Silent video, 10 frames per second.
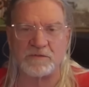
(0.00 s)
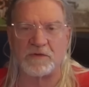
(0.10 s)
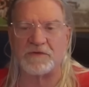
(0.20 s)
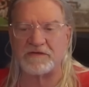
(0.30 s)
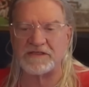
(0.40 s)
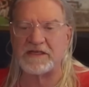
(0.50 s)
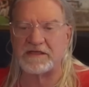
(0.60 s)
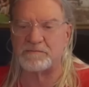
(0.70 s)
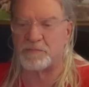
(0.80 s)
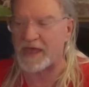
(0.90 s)
what we've seen
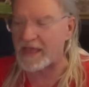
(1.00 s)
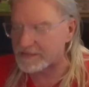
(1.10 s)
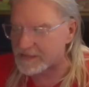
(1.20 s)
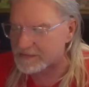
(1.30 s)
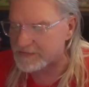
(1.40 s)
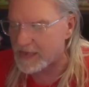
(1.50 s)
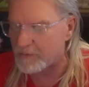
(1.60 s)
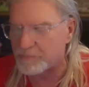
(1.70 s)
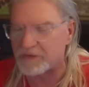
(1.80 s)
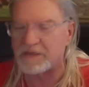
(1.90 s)
is bad things
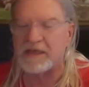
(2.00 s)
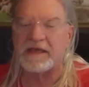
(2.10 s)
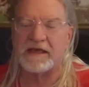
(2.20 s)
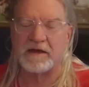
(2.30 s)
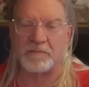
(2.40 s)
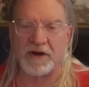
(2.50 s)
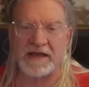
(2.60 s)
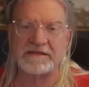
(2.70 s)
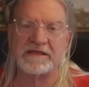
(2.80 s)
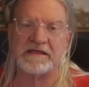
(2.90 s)
happen and
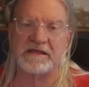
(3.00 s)
Nebraska,